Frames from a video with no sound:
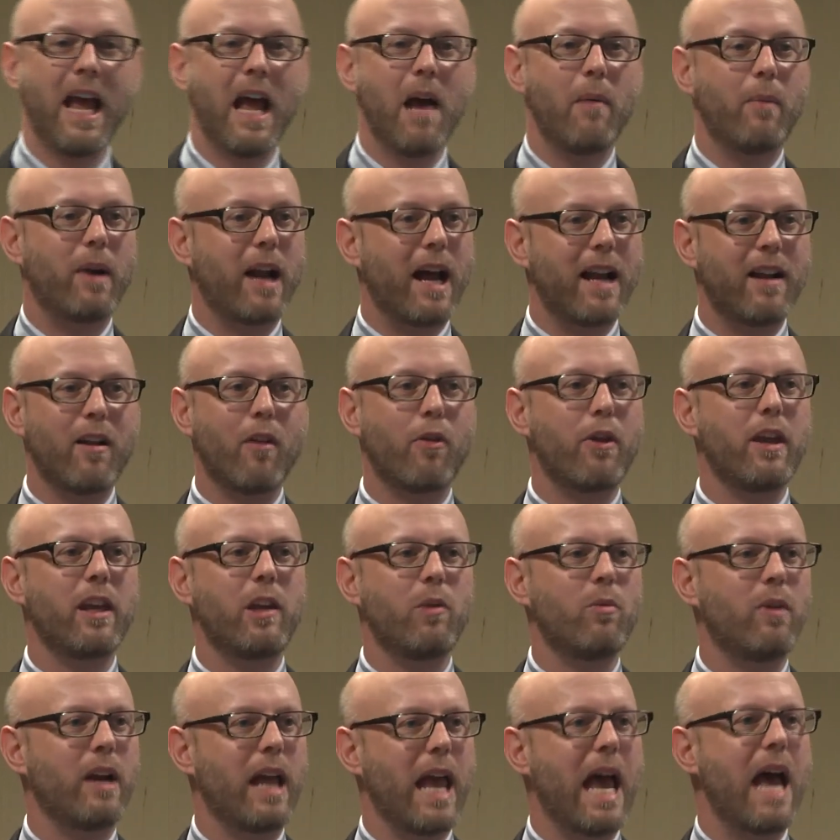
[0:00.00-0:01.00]
But I don't think you
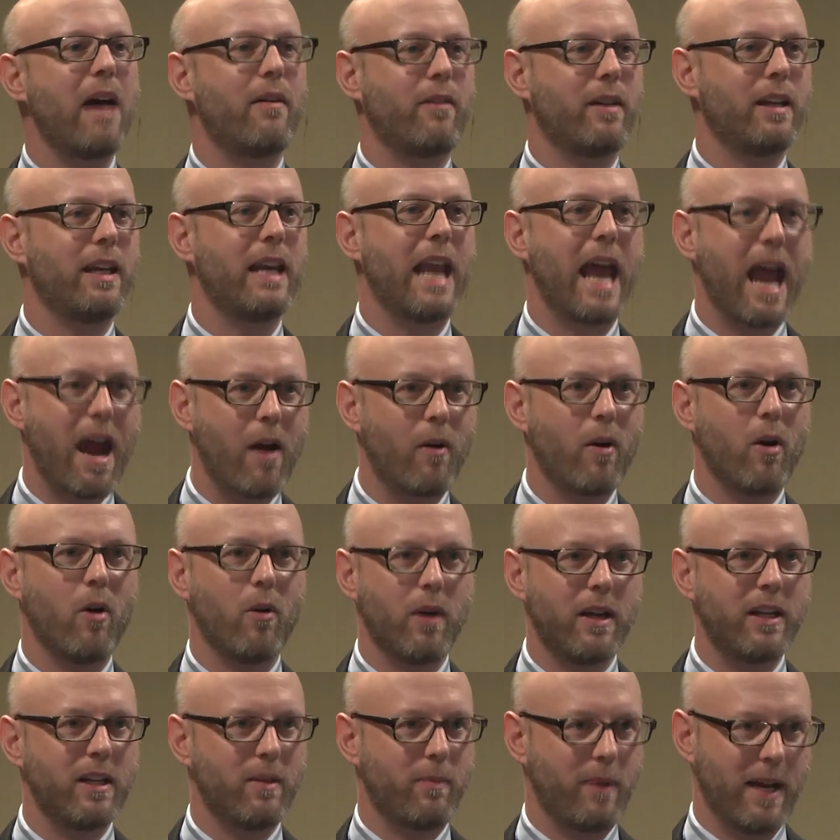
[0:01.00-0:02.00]
want to have a narrow
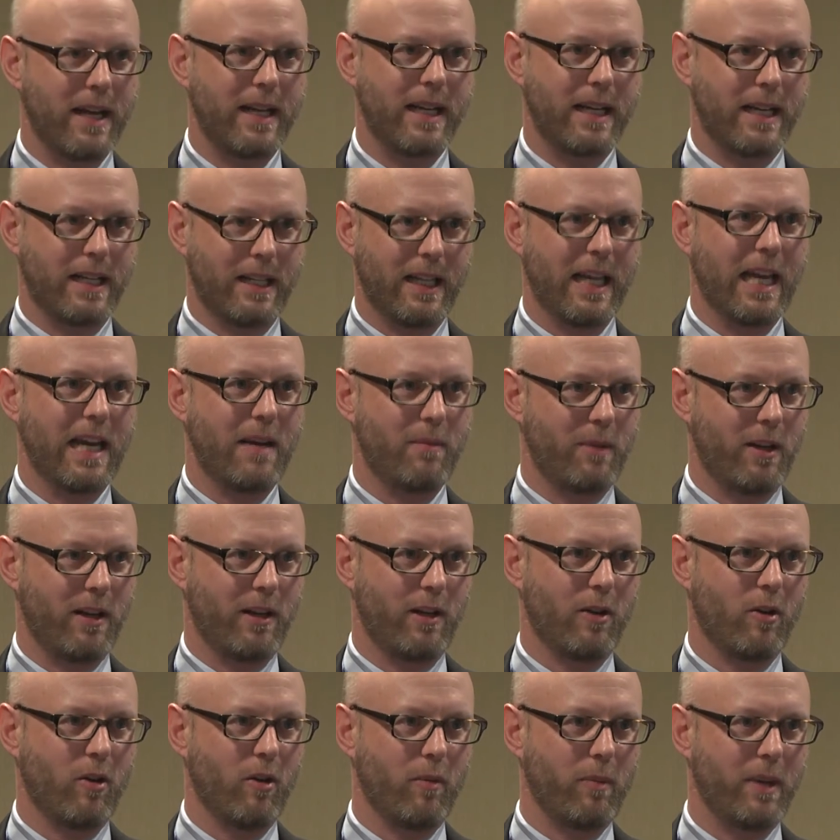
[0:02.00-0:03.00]
independent claim in a
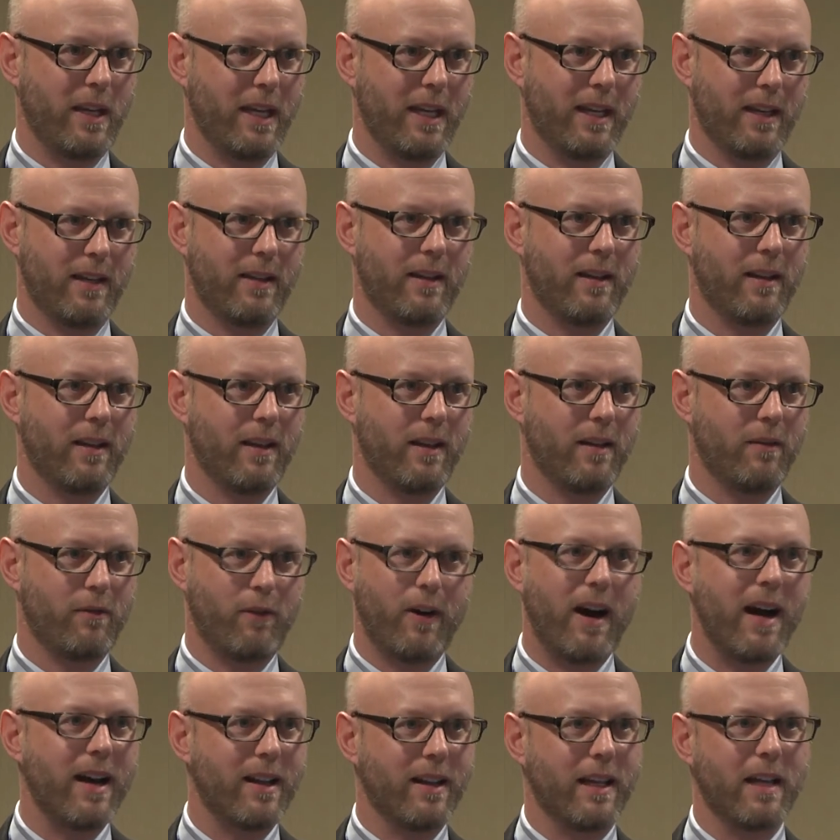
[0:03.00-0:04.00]
European
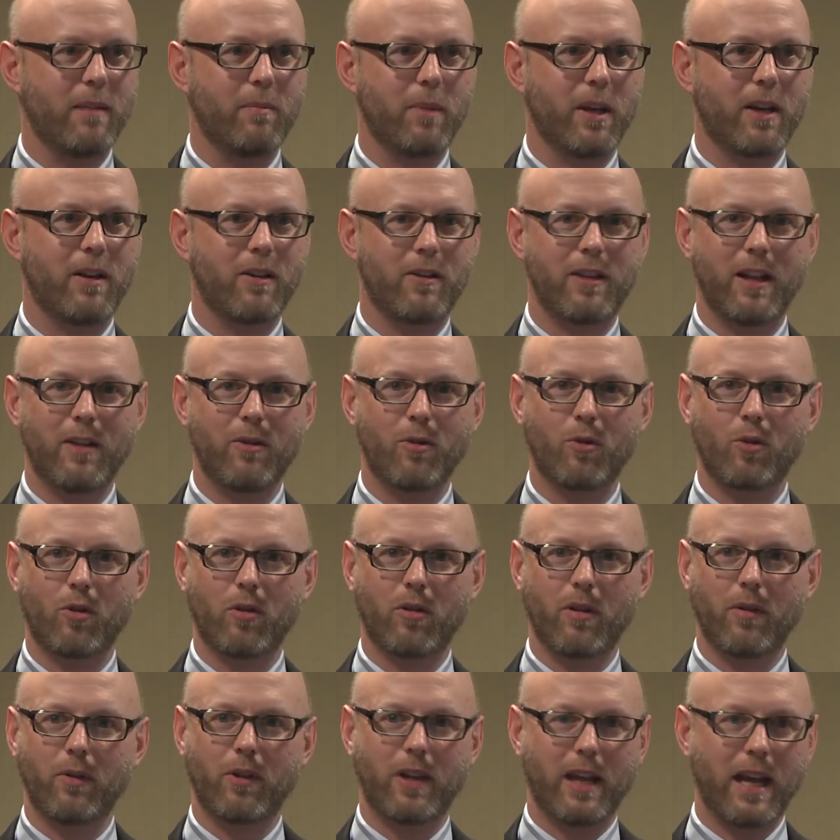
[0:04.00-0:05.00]
filing, because then you're
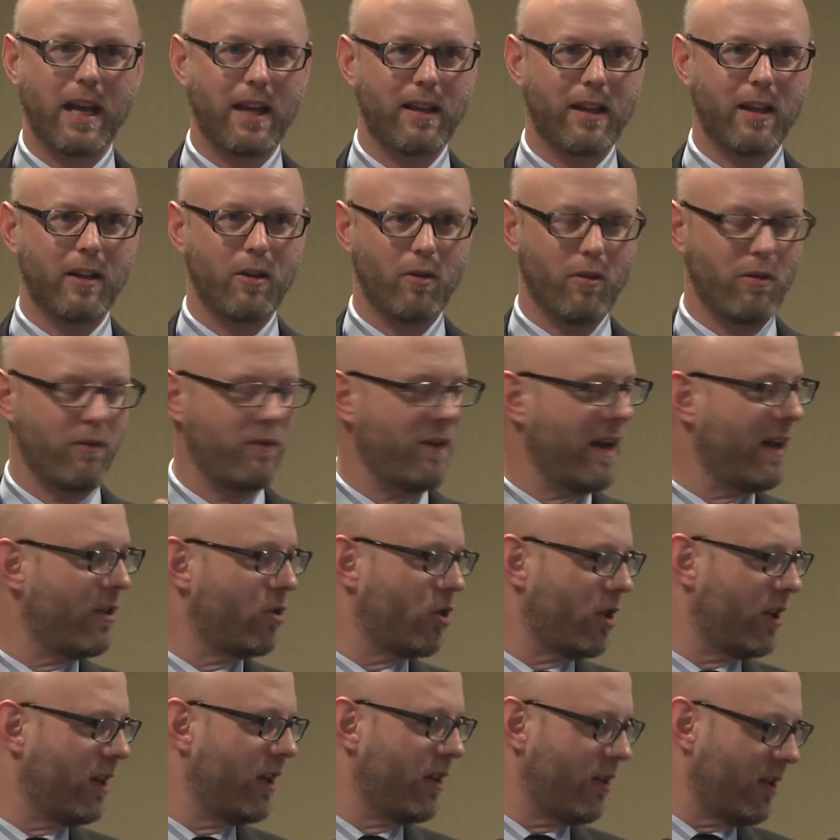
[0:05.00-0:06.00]
sort of saying that your
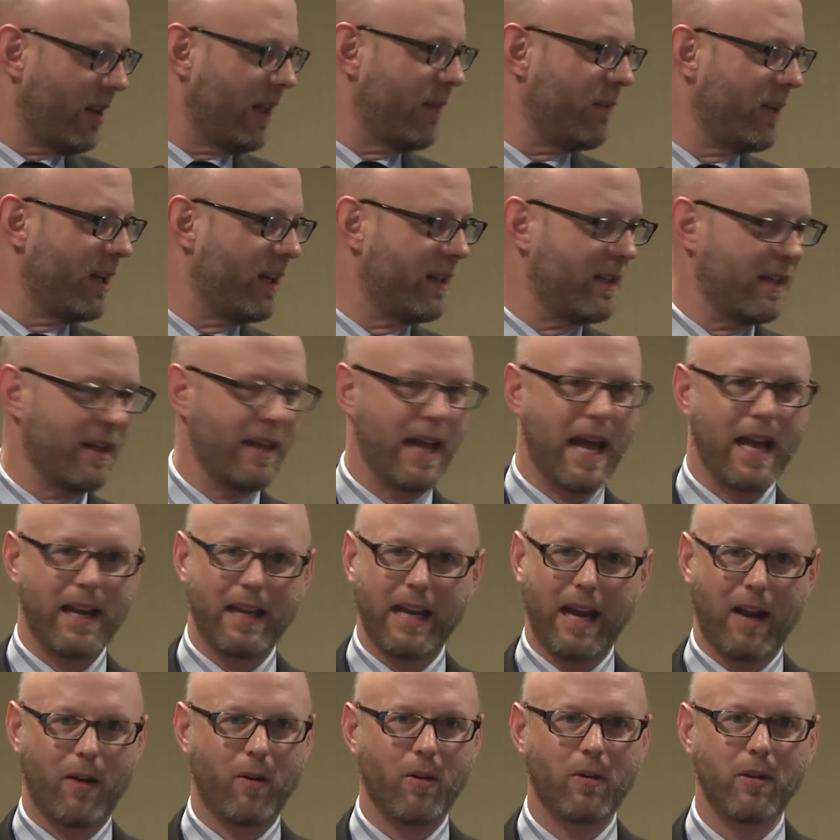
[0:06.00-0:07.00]
invention is limited to that
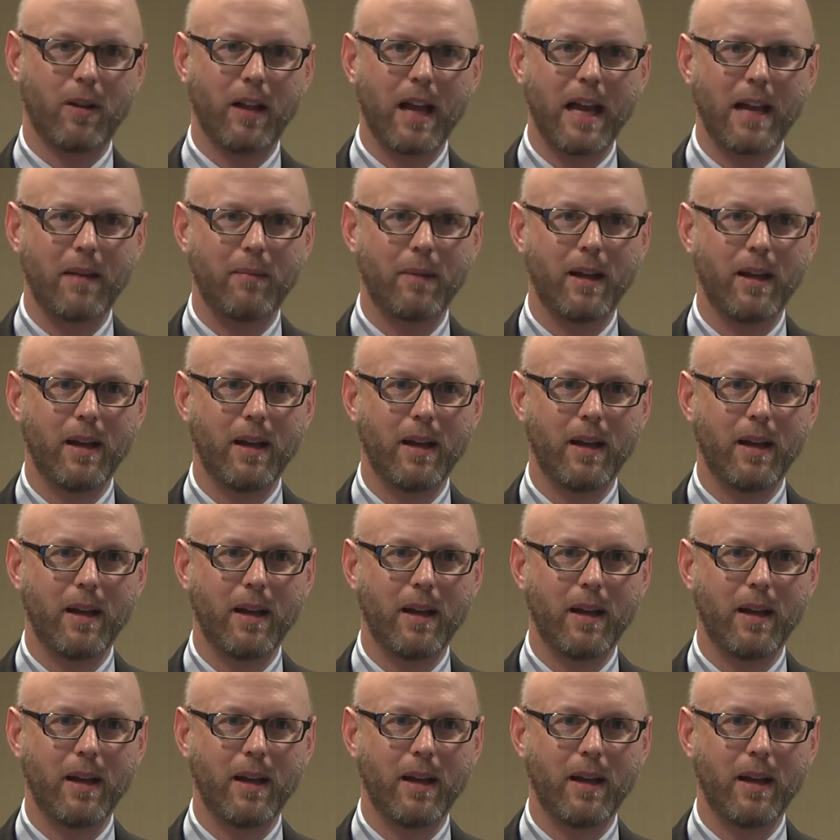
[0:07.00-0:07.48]
narrow claim.